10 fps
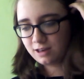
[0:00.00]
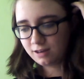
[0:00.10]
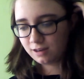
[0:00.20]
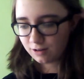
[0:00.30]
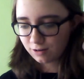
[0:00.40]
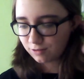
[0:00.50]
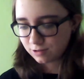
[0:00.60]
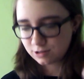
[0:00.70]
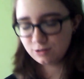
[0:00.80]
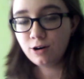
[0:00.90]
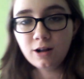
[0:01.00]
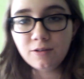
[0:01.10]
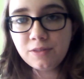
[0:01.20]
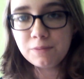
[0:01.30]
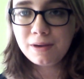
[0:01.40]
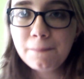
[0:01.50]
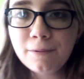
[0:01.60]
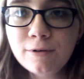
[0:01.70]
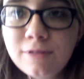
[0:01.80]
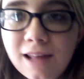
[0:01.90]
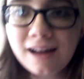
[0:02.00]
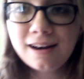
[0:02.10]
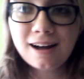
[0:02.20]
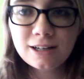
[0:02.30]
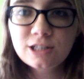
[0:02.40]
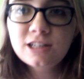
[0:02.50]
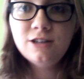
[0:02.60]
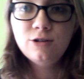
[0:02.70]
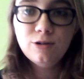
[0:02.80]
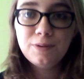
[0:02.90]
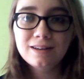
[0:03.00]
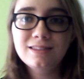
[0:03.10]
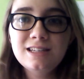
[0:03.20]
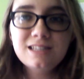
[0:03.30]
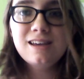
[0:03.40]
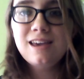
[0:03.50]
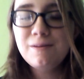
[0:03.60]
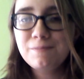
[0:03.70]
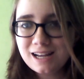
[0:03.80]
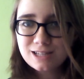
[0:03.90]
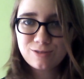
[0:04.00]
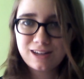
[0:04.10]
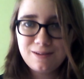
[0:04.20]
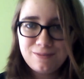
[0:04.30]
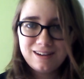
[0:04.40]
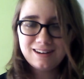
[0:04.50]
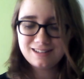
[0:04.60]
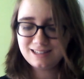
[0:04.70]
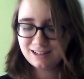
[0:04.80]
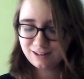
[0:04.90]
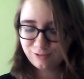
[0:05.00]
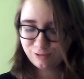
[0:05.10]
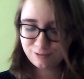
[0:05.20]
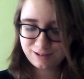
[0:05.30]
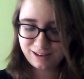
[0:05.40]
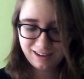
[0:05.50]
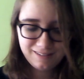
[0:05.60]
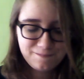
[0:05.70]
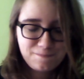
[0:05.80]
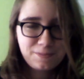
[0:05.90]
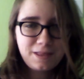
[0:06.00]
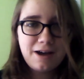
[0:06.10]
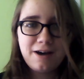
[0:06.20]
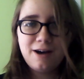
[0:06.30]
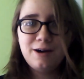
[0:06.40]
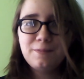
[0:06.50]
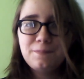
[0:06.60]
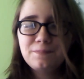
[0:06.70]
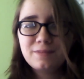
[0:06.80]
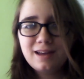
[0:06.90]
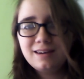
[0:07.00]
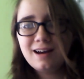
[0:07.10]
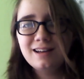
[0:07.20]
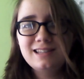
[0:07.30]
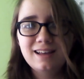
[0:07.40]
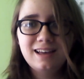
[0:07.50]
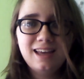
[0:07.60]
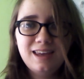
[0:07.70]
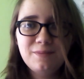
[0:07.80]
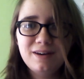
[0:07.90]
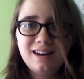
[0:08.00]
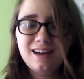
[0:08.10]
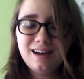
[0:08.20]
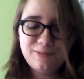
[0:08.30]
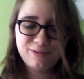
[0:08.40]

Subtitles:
thank you to all of the people that actually knew about this scheme. Thanks for keeping it a secret for me and not telling anybody.